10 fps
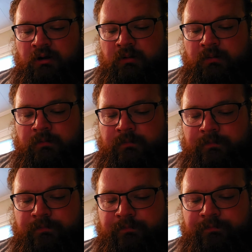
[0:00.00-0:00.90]

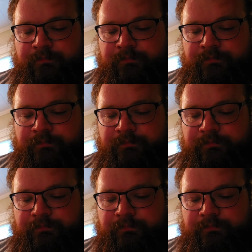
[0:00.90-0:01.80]

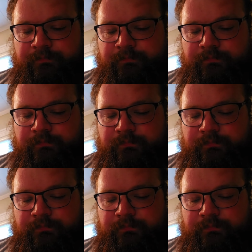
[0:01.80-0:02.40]
(no one is talking)